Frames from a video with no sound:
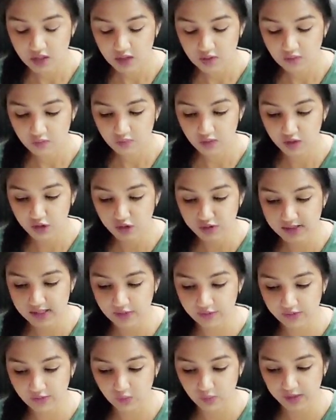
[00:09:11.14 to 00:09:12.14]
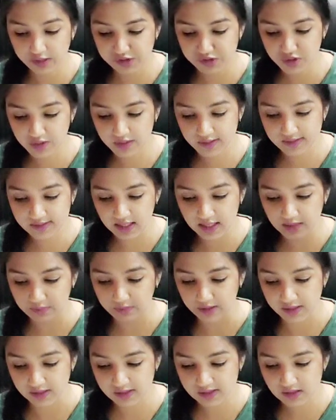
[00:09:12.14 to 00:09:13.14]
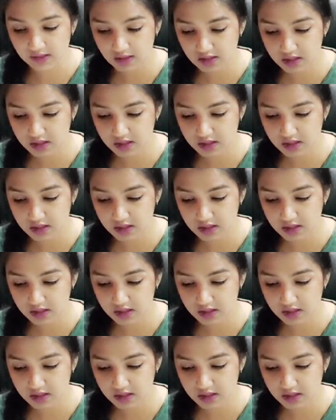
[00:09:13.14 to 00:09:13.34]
Virgos out there, what is your next card, please?